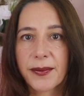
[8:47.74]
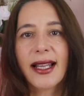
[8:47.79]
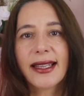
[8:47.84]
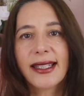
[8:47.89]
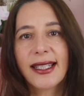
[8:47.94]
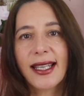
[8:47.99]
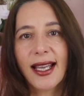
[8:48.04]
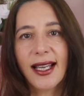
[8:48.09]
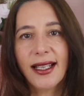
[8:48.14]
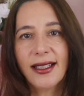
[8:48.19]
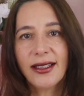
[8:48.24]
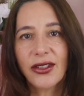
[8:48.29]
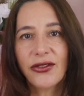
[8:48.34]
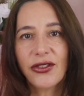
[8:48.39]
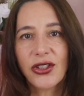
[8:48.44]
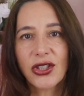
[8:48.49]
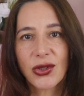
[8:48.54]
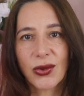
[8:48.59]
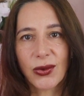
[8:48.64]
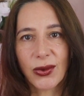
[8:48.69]
At the end
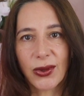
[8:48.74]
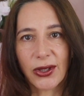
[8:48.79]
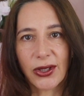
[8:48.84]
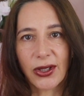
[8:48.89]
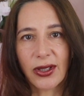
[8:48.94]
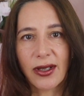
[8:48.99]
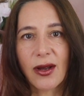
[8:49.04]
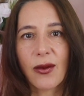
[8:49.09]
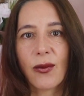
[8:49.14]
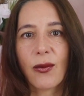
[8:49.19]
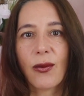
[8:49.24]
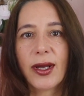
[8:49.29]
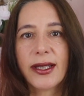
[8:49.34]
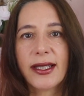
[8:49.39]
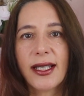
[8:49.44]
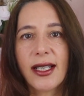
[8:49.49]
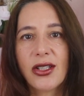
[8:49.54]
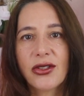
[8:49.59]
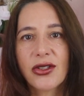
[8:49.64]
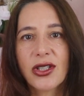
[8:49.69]
of each quarter,
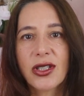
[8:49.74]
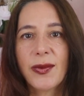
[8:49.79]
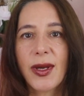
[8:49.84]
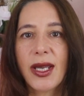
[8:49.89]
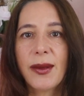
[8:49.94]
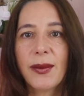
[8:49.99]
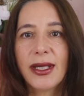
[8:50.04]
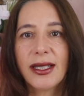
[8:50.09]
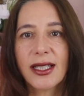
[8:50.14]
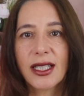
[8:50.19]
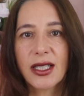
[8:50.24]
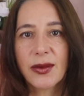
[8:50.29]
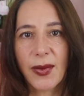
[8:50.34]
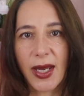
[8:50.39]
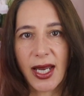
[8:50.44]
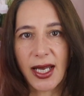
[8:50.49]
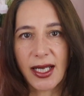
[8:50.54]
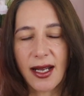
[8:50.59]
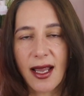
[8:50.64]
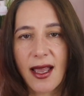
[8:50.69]
when the interest payment is
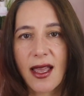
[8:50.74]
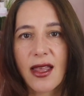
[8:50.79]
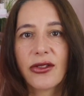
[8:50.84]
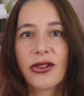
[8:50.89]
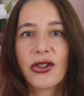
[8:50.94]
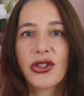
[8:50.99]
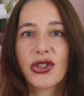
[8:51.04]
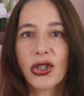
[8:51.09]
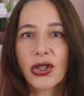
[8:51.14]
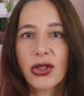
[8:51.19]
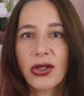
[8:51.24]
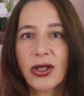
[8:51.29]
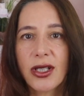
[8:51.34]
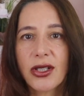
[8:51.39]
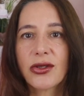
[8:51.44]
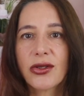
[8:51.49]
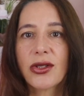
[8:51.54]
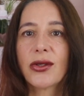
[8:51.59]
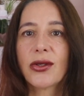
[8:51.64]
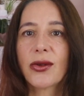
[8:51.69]
made, the journal
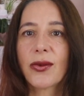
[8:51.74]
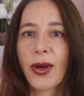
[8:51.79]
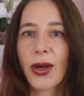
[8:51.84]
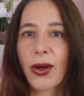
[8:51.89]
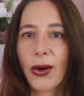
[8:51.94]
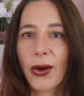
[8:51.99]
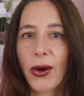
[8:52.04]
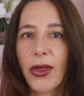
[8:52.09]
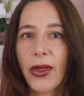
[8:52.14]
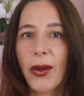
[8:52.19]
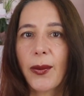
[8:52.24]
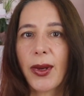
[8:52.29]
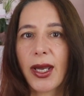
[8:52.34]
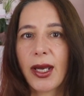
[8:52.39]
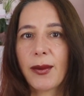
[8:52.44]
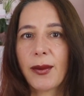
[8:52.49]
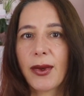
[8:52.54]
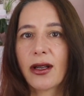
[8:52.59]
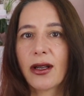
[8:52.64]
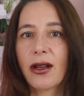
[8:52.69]
entry to record the
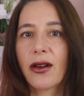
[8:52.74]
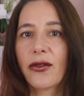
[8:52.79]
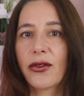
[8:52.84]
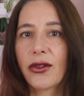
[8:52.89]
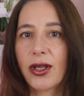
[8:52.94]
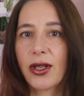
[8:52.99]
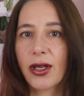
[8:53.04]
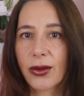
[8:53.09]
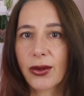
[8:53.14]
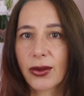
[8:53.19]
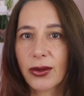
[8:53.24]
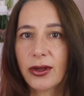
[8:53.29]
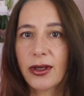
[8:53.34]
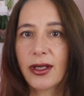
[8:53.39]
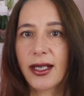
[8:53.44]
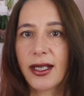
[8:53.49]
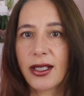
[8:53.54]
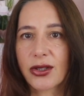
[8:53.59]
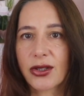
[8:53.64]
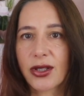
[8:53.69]
payment of the
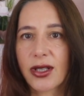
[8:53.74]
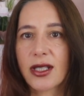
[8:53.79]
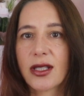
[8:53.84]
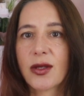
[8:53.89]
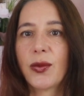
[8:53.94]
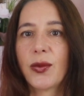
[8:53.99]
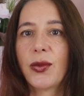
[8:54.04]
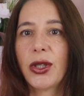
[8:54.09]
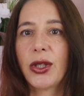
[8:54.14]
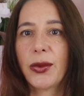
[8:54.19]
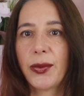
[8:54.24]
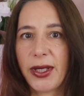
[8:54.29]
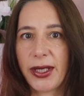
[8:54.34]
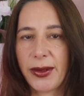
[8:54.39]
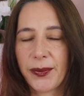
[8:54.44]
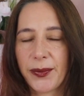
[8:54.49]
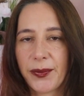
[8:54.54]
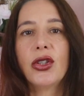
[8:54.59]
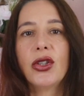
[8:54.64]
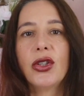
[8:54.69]
accrual interest would
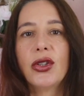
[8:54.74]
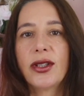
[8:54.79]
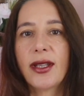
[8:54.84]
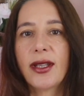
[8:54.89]
be: you